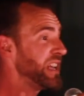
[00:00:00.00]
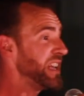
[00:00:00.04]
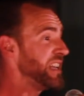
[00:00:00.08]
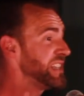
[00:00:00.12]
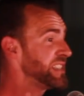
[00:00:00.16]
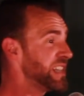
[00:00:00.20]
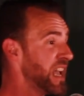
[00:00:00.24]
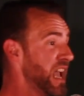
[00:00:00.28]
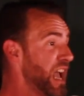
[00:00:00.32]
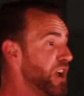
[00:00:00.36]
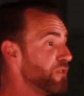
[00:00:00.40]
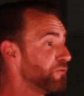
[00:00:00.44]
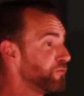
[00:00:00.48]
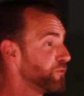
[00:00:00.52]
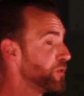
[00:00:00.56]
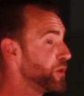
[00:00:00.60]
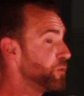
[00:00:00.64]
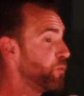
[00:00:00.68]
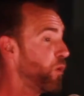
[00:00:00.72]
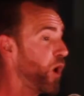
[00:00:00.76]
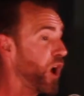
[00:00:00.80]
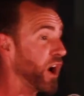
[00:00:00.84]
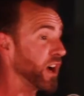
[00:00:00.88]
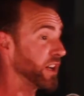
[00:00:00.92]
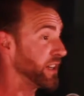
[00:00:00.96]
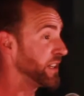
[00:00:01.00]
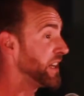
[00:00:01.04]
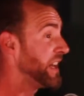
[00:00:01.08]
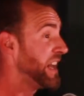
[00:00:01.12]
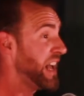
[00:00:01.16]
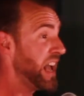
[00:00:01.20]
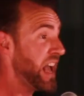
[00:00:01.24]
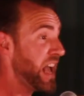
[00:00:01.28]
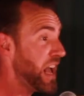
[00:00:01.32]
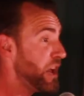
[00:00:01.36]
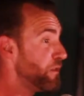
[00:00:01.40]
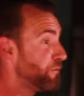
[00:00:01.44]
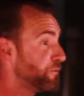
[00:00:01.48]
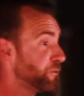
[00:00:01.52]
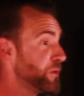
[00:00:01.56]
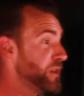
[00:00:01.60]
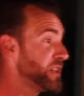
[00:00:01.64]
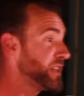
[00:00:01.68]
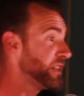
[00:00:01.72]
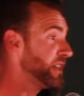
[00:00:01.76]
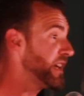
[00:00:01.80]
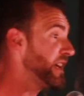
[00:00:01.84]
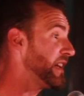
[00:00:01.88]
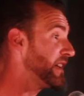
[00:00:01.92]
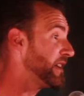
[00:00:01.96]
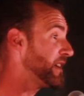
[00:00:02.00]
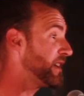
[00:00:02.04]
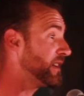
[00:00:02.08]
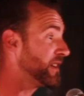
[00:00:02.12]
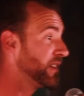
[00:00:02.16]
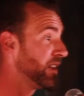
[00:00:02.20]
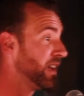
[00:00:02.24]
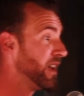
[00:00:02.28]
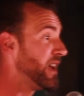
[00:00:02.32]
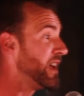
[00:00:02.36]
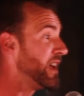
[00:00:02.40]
is everyone, everything, and